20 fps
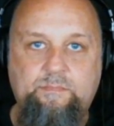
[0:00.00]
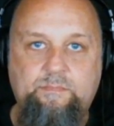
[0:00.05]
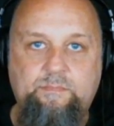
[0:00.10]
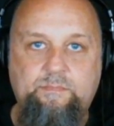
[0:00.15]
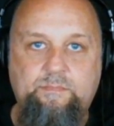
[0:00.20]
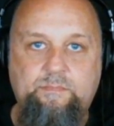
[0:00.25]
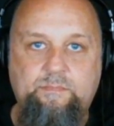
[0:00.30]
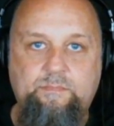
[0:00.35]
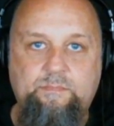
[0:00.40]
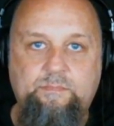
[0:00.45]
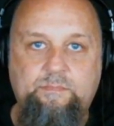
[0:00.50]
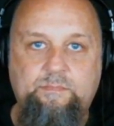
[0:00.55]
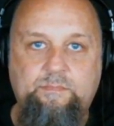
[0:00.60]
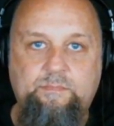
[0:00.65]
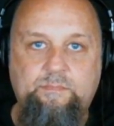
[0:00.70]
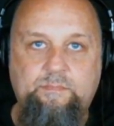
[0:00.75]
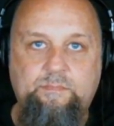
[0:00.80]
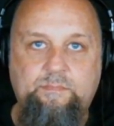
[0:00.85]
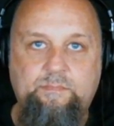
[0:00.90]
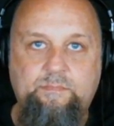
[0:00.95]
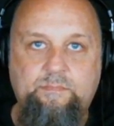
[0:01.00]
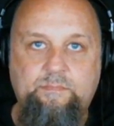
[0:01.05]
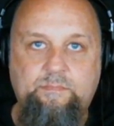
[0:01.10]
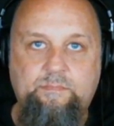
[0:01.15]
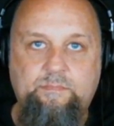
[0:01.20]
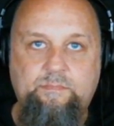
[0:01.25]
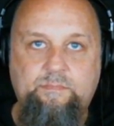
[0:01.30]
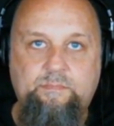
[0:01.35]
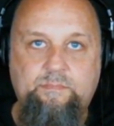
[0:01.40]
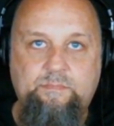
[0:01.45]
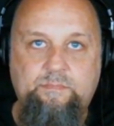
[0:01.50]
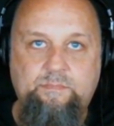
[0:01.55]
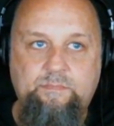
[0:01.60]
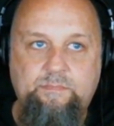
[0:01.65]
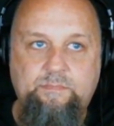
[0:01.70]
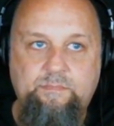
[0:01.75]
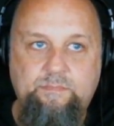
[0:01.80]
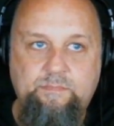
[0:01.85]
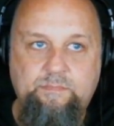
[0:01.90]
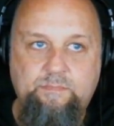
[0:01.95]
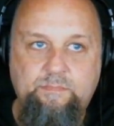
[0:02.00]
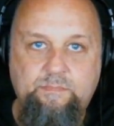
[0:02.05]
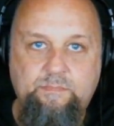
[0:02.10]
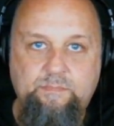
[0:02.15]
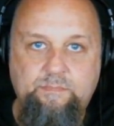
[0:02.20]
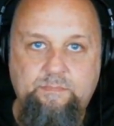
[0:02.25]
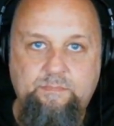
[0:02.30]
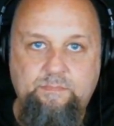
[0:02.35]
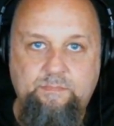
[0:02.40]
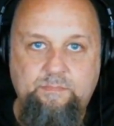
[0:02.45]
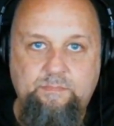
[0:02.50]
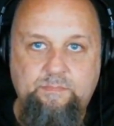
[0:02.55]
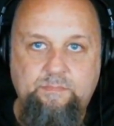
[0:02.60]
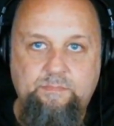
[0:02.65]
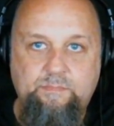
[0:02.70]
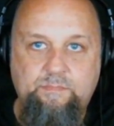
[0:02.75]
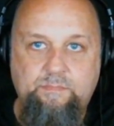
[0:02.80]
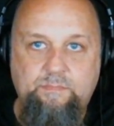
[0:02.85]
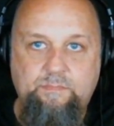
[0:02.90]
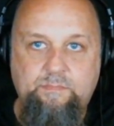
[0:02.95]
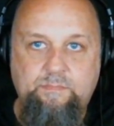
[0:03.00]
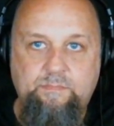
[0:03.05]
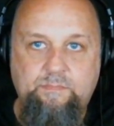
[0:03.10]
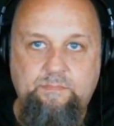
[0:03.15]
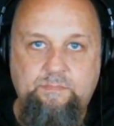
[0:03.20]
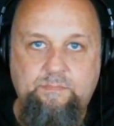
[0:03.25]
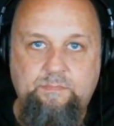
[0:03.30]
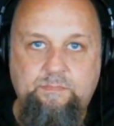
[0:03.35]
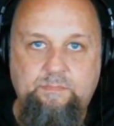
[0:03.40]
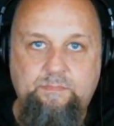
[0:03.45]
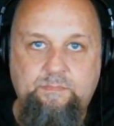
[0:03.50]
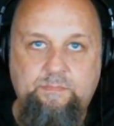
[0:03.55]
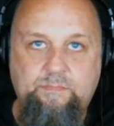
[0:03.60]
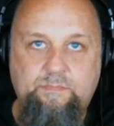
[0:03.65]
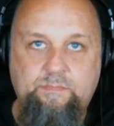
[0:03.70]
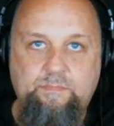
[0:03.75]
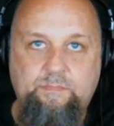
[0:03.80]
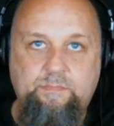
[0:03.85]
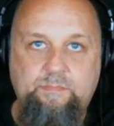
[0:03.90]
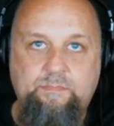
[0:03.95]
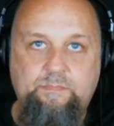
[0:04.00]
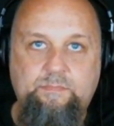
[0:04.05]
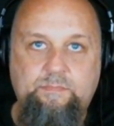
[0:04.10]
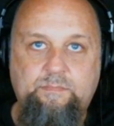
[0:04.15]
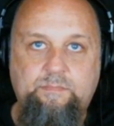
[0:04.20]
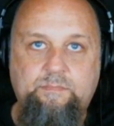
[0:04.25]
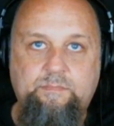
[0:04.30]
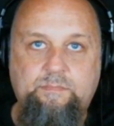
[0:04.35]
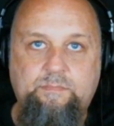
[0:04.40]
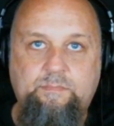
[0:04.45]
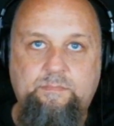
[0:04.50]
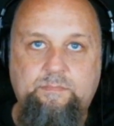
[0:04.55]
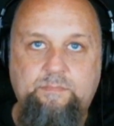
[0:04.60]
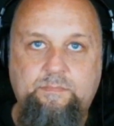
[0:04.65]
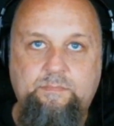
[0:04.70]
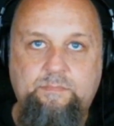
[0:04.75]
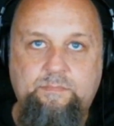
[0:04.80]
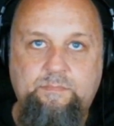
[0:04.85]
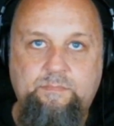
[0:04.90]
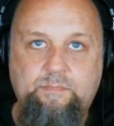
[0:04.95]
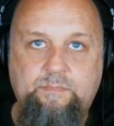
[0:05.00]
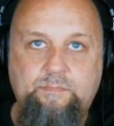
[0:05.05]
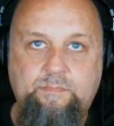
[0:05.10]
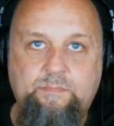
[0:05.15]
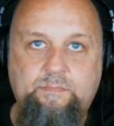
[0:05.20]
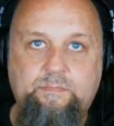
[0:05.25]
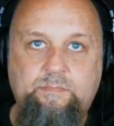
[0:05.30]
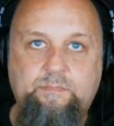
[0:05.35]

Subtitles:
No words are spoken by the person on screen.